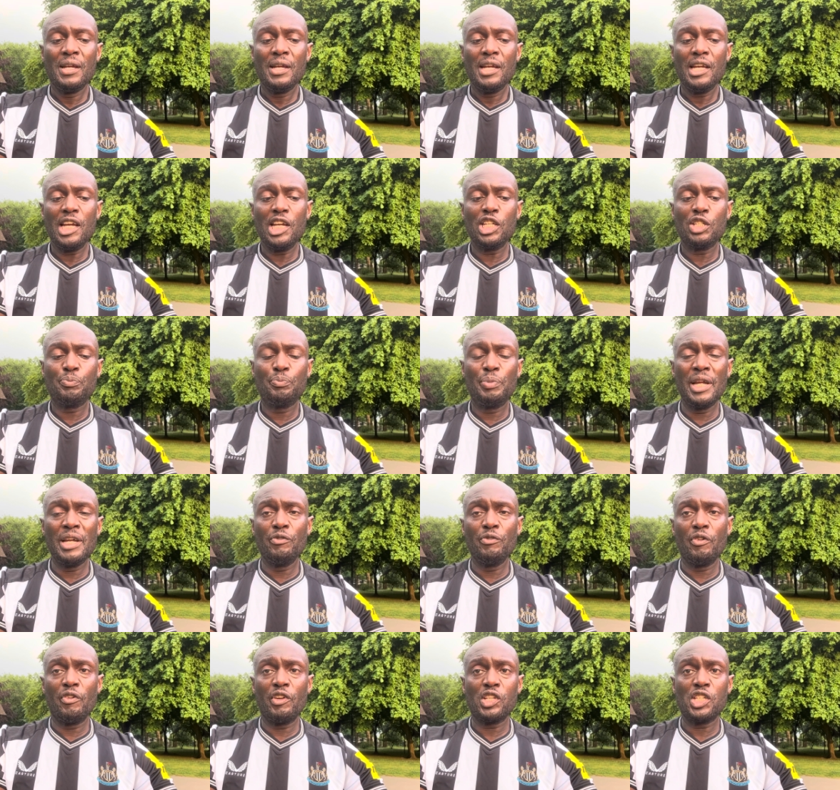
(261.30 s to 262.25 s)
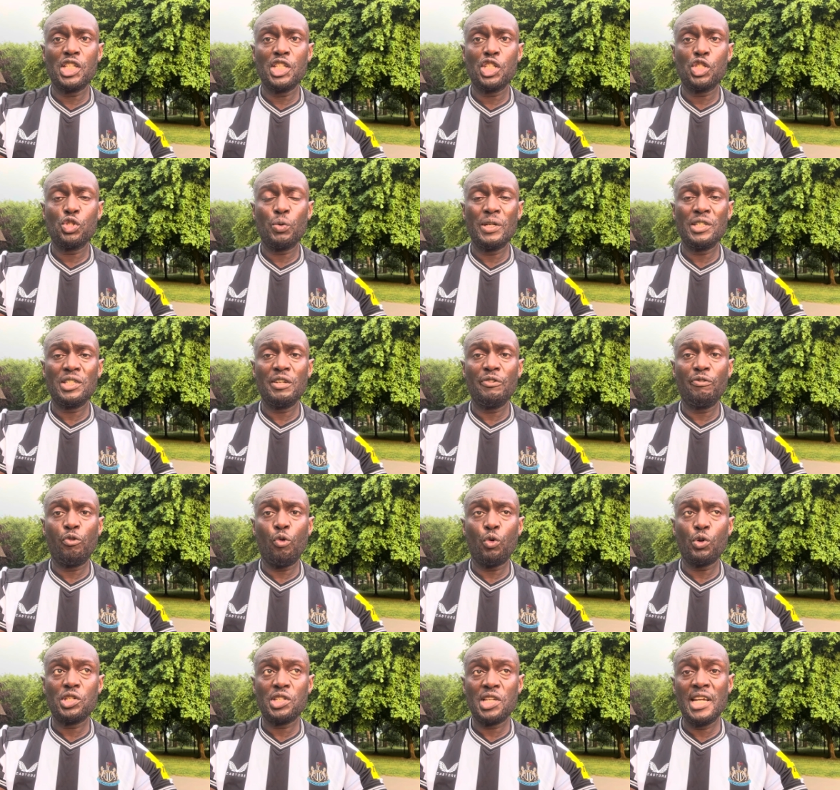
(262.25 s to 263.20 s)
He's been with us since
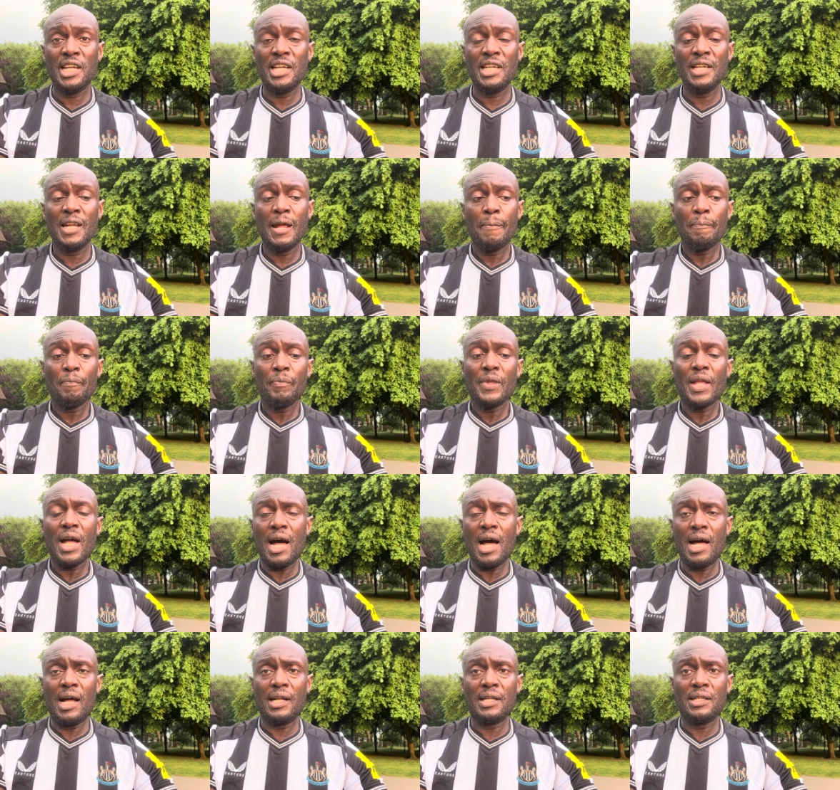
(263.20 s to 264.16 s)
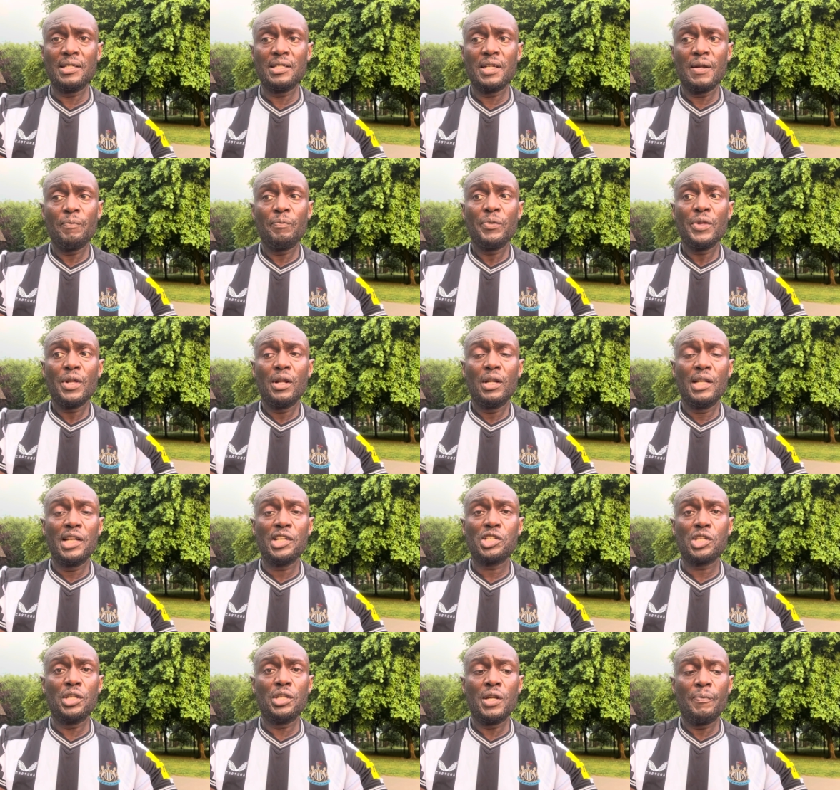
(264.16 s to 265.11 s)
2014. And
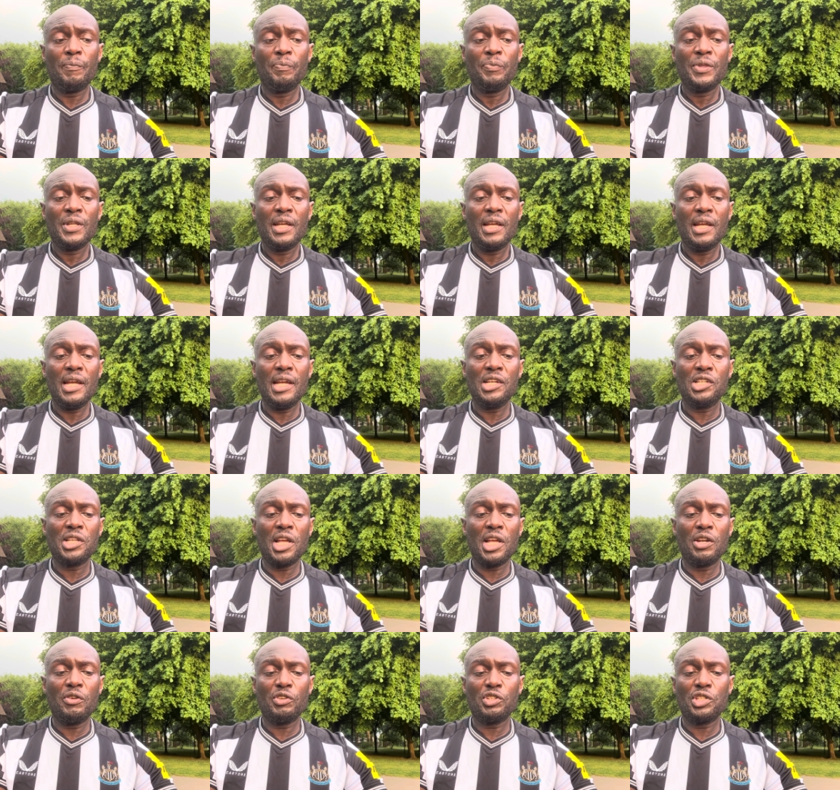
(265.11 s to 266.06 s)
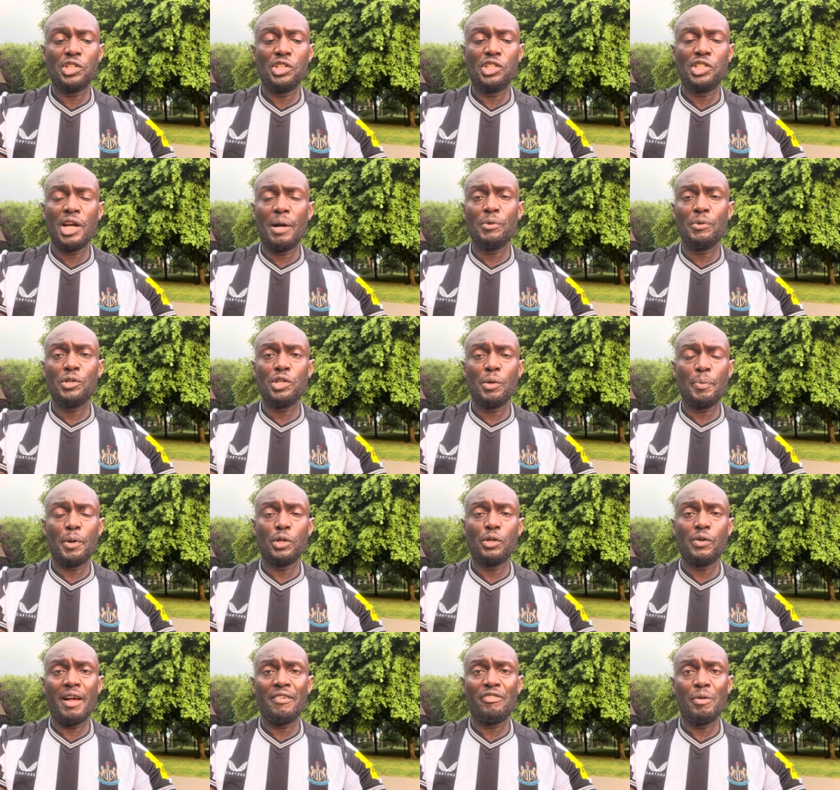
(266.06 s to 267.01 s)
listen, he stayed with us in the championship
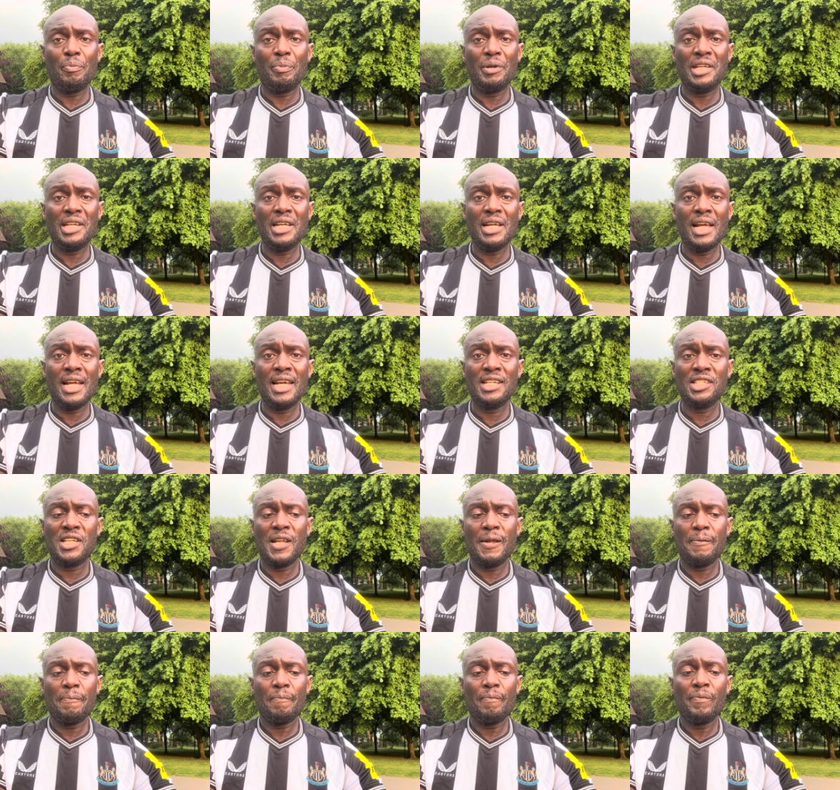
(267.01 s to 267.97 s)
under Rafa Benitez.